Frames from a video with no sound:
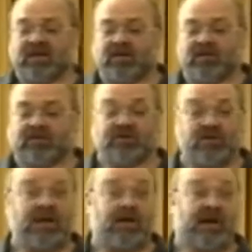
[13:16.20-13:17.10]
do
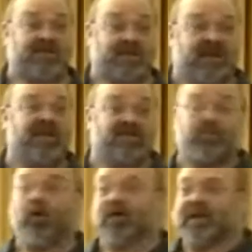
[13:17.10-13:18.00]
that, we actually need a
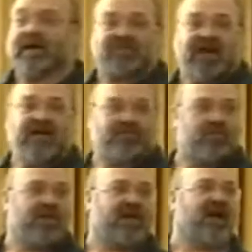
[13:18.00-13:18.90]
small amount of data from
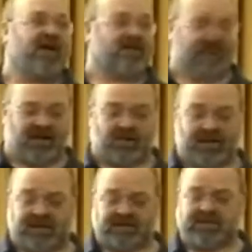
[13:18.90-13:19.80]
the Enlighten
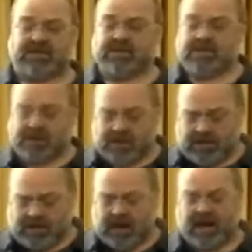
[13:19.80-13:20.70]
database.
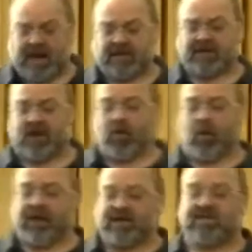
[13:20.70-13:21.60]
And so what
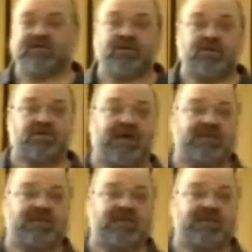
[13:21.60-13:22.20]
we actually do is we actually